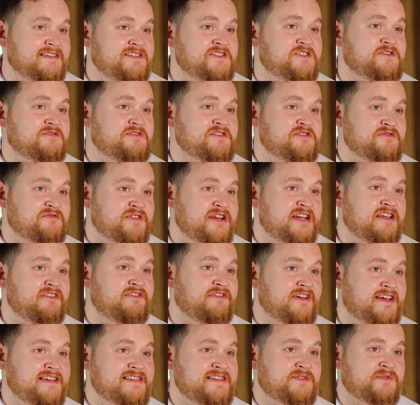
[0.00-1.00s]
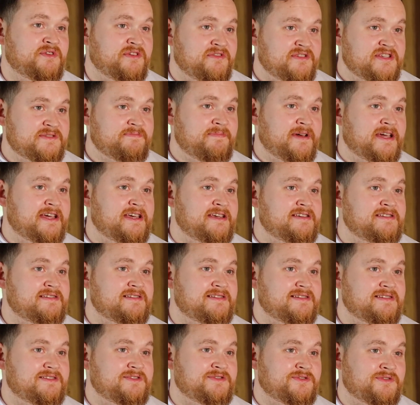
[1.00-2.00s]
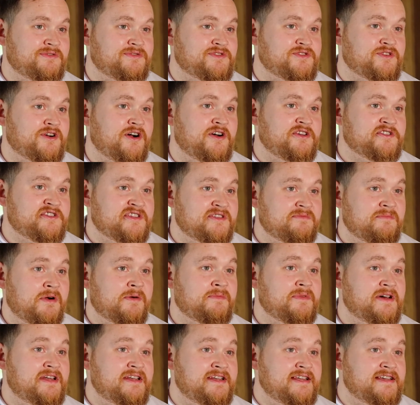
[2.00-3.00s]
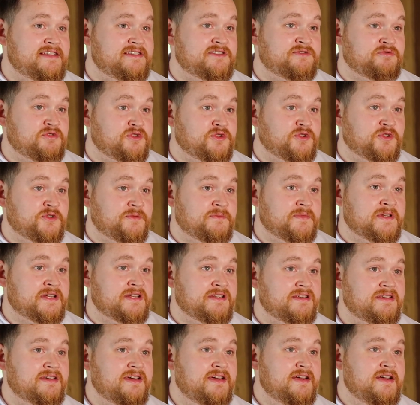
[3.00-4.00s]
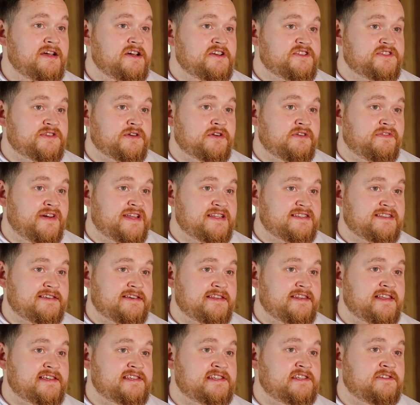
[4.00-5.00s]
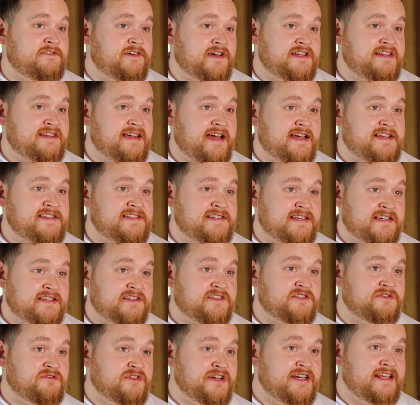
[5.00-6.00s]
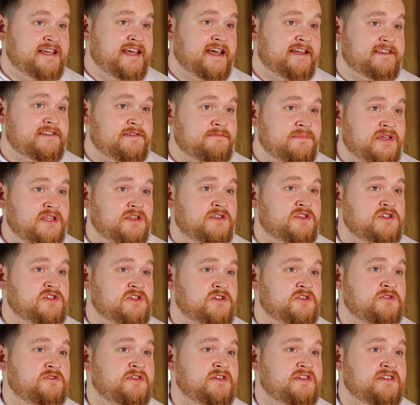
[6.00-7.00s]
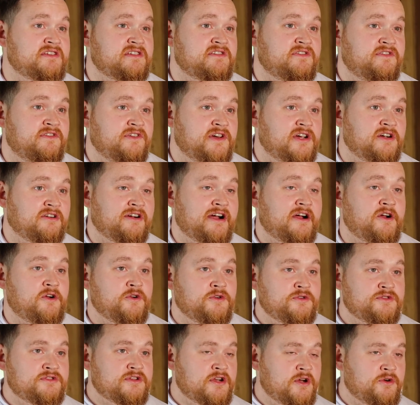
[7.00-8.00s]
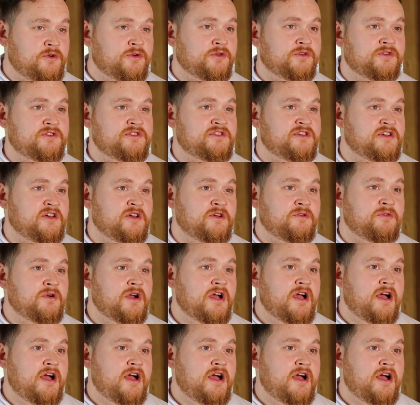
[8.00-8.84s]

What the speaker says: industry is really facing one of its biggest sort of trials at the moment, and it's recruitment. So events like this is fantastic to really get to meet the students, figure out who's local to you,